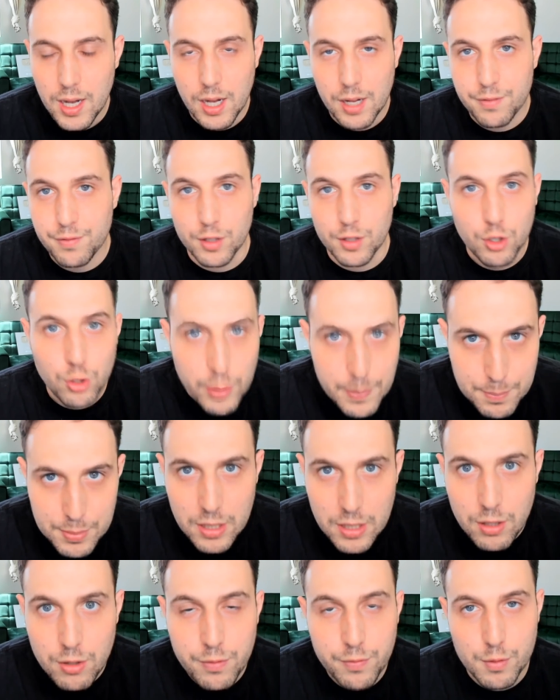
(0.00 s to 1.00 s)
for
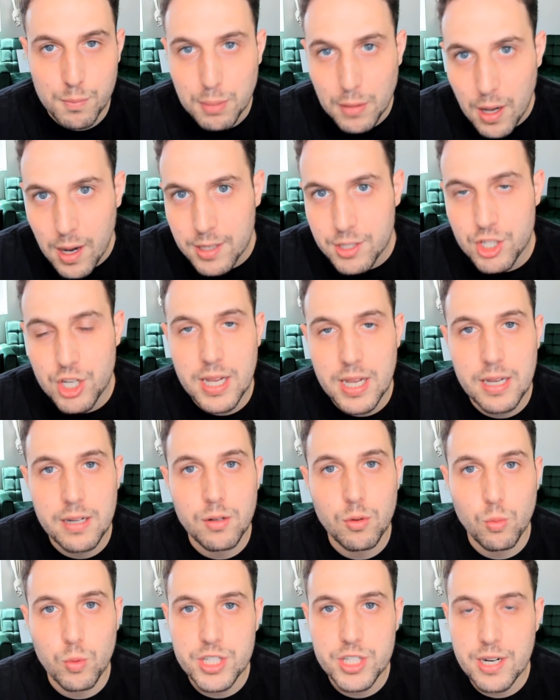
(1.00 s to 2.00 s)
crypto, for blockchain,
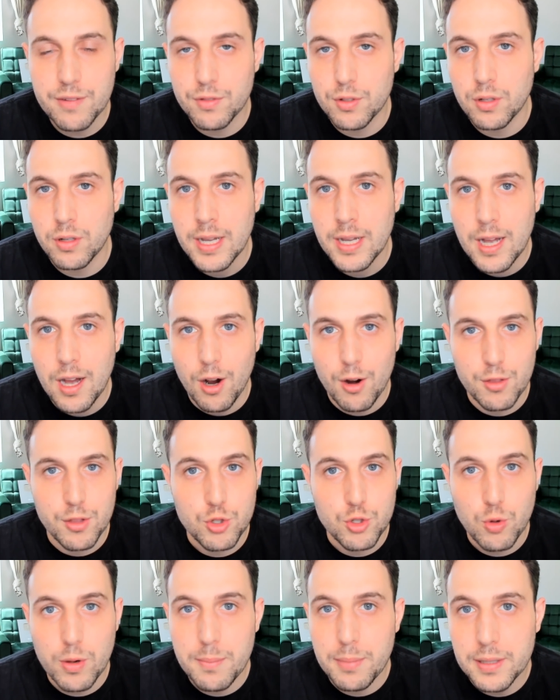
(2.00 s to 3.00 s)
whichever are the
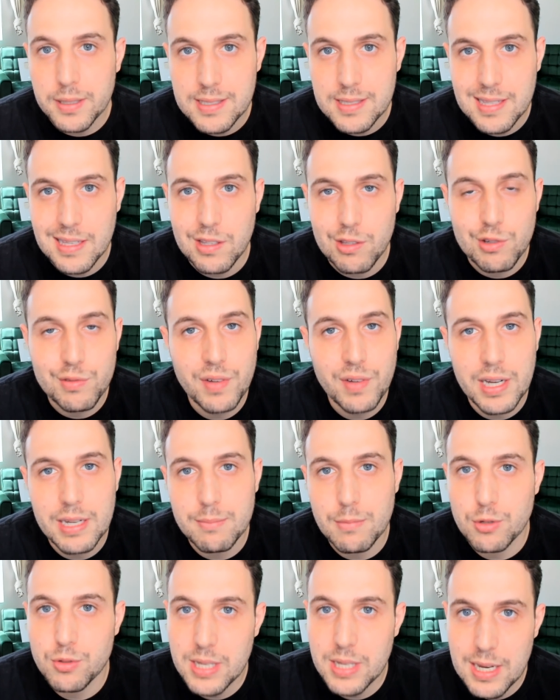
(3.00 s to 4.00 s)
joy buttons that you find
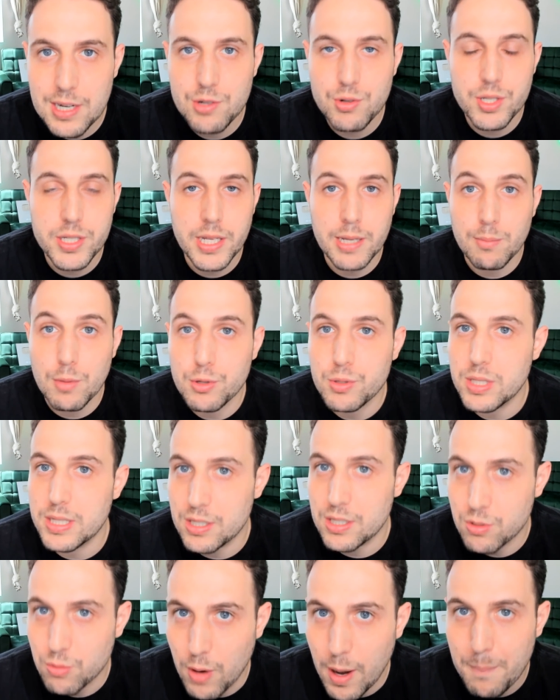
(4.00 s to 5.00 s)
most interesting, most
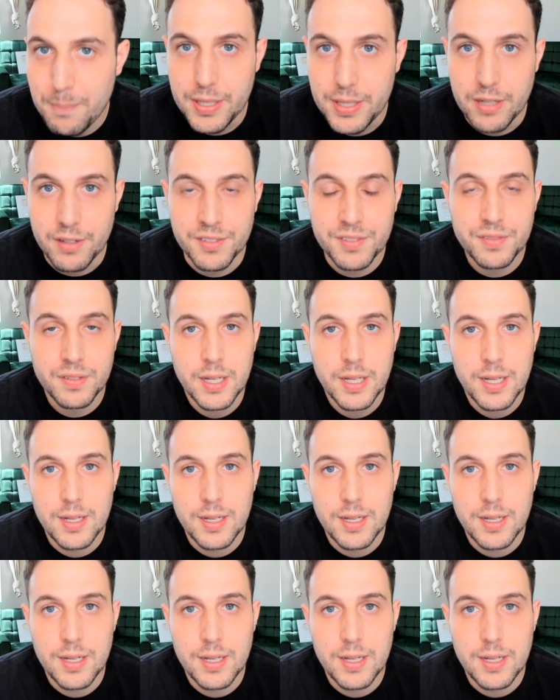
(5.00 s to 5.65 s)
disruptive.